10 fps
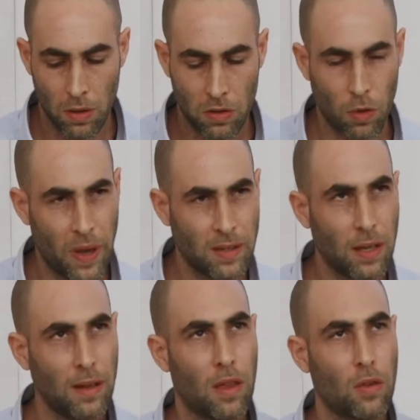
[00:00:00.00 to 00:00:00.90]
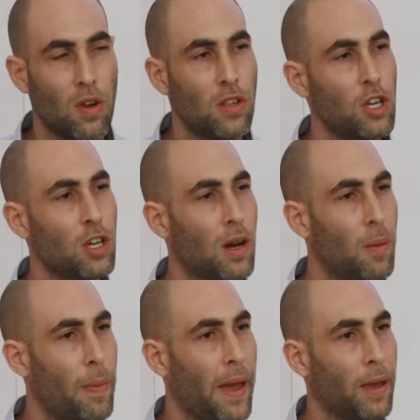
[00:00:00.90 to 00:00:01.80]
So basically, the traditional
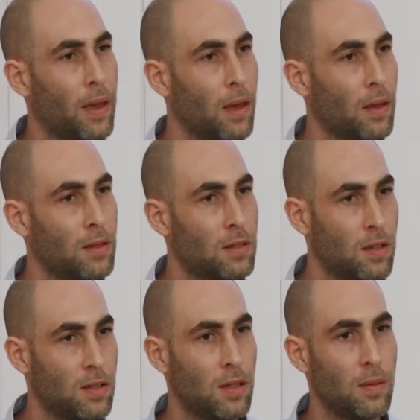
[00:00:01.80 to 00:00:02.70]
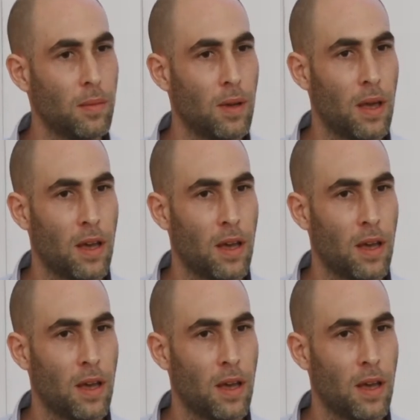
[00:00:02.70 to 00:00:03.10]
banking system